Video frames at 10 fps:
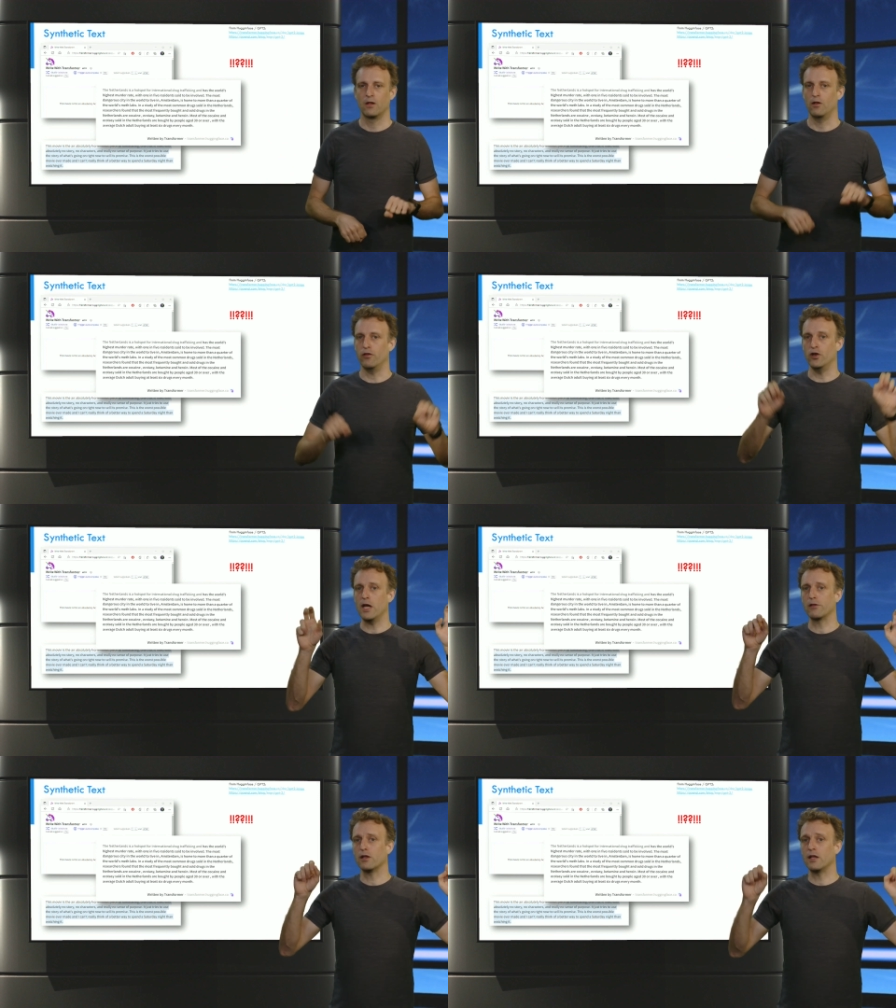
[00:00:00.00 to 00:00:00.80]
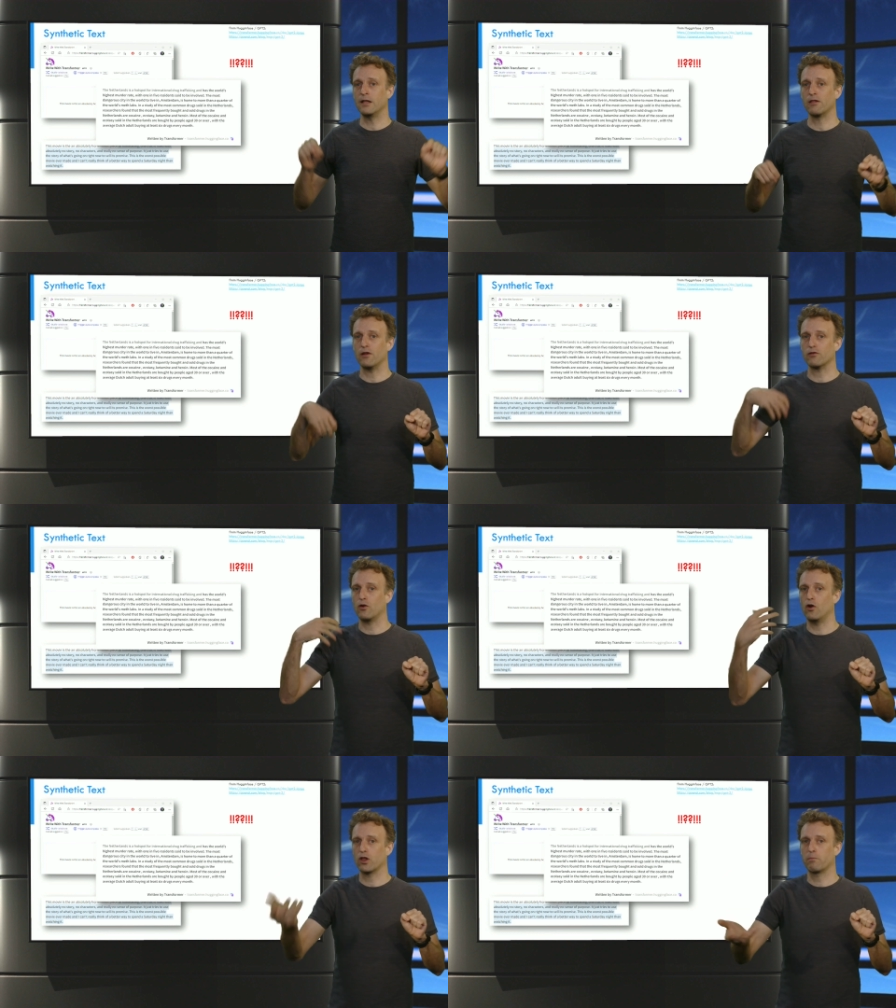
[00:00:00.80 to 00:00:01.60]
"The Netherlands is
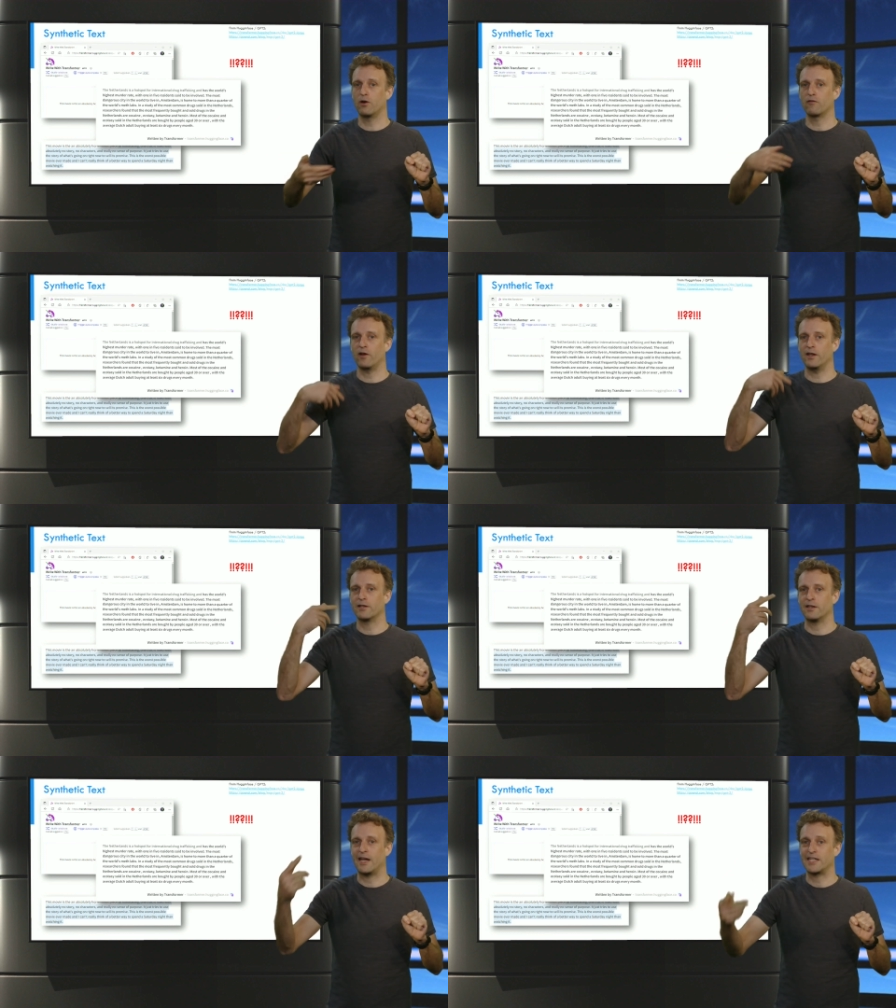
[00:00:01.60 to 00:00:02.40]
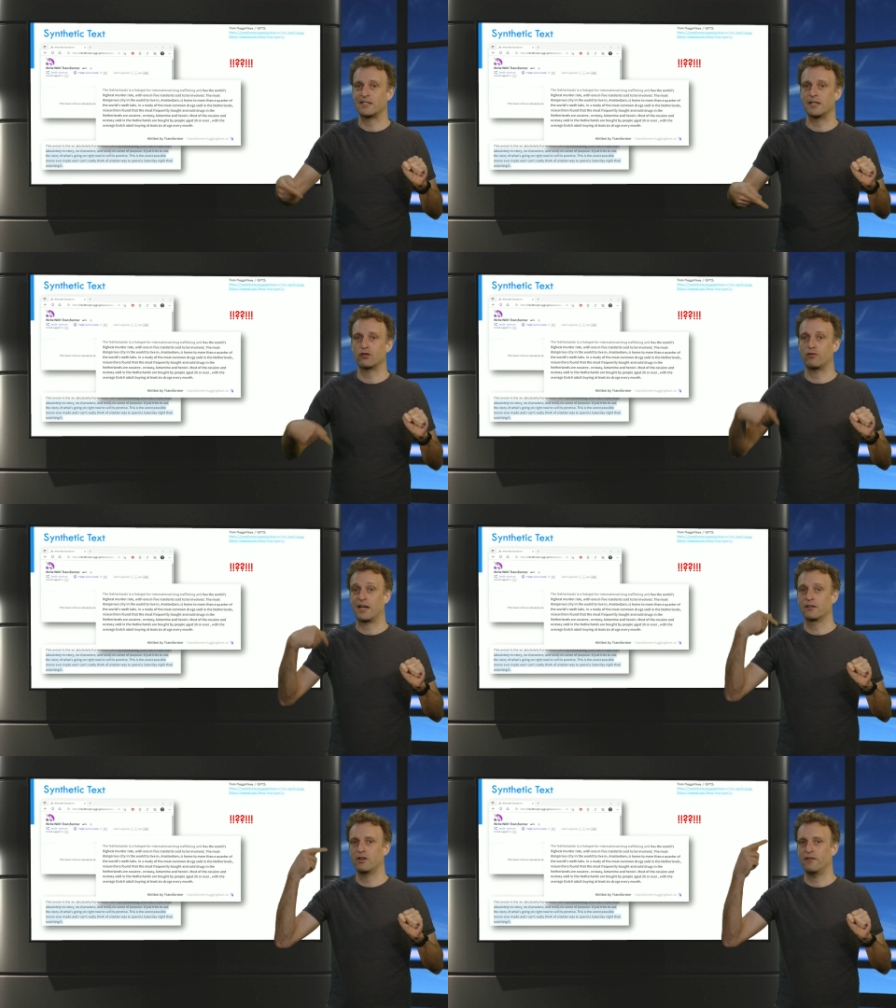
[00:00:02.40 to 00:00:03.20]
a hotspot for international
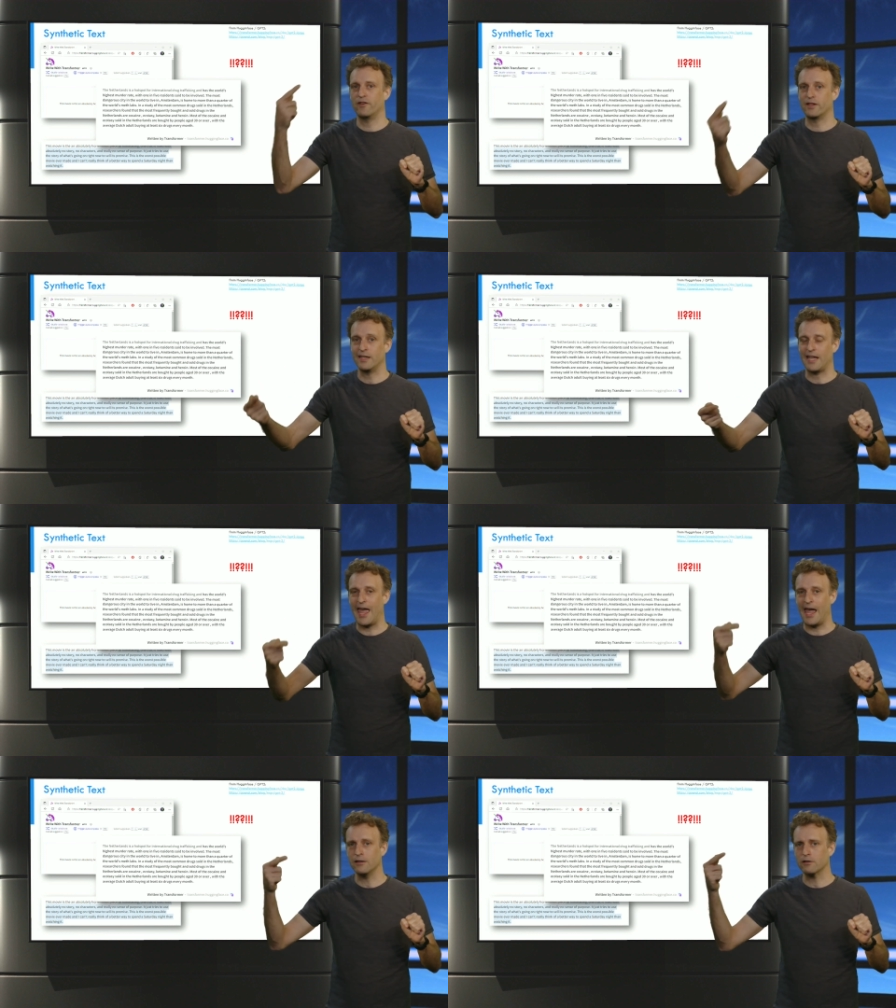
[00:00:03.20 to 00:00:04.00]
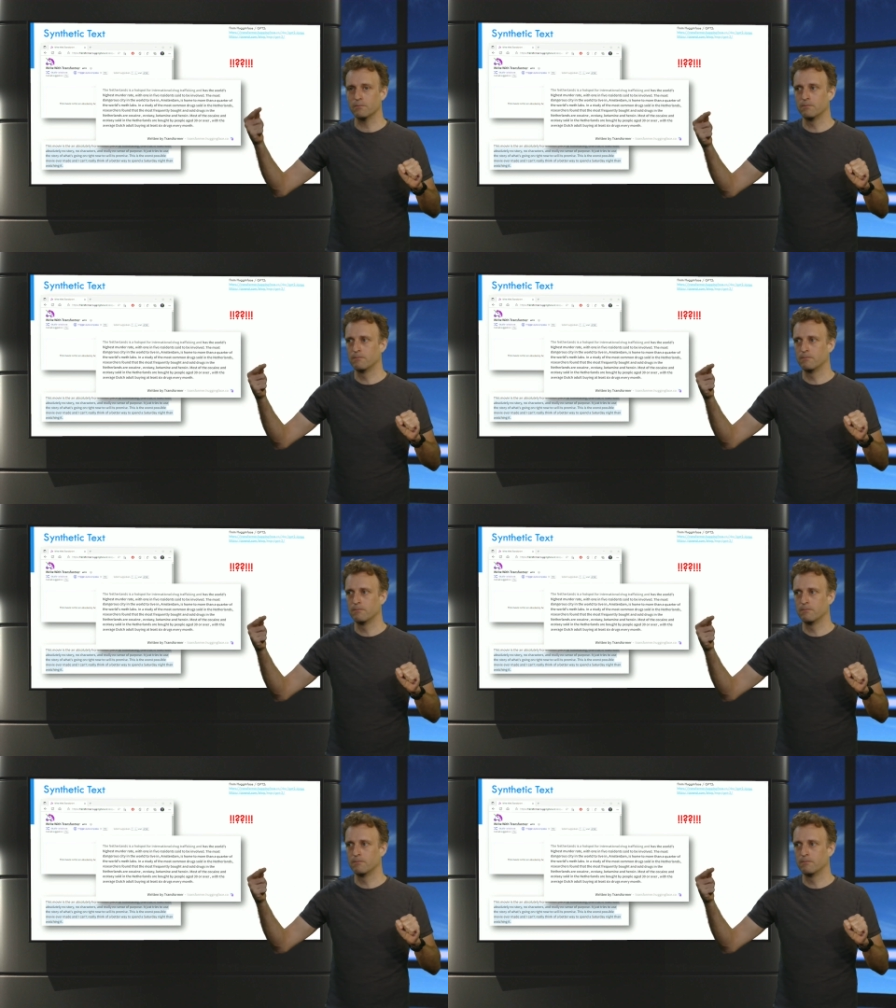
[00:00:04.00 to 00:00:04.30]
drug trafficking," and